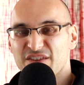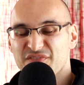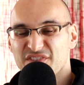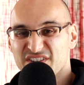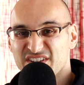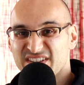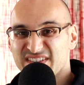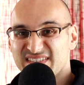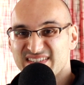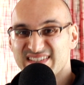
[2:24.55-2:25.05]
of a
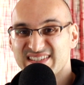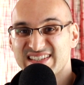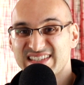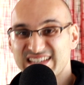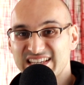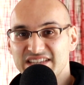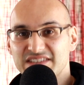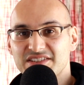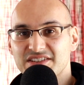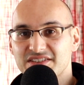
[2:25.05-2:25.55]

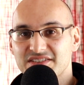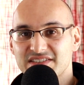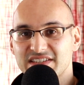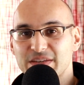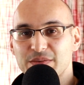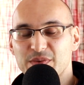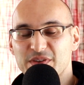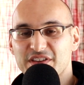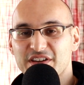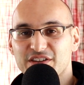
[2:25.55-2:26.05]

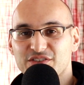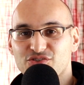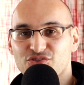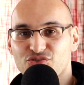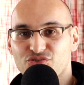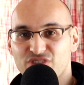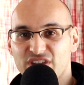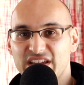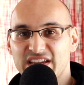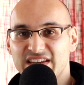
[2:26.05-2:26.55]
consistency with our
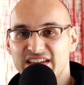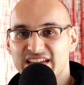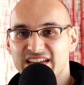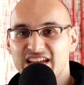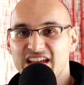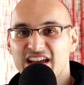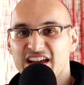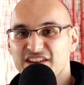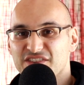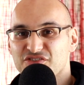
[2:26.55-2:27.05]

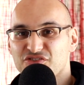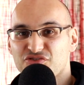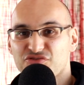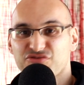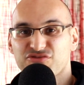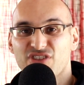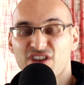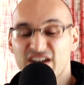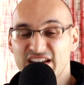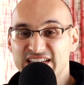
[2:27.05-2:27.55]
training and
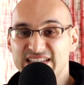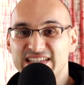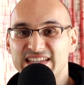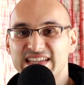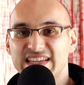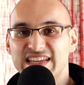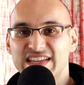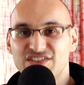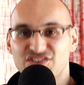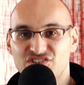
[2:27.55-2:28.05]

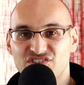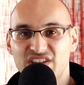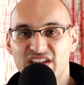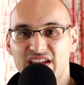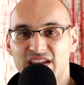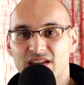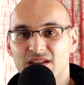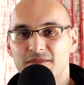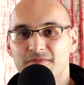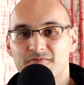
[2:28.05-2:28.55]
grinding each
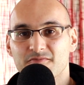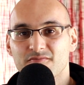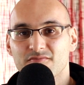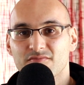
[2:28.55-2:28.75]
day,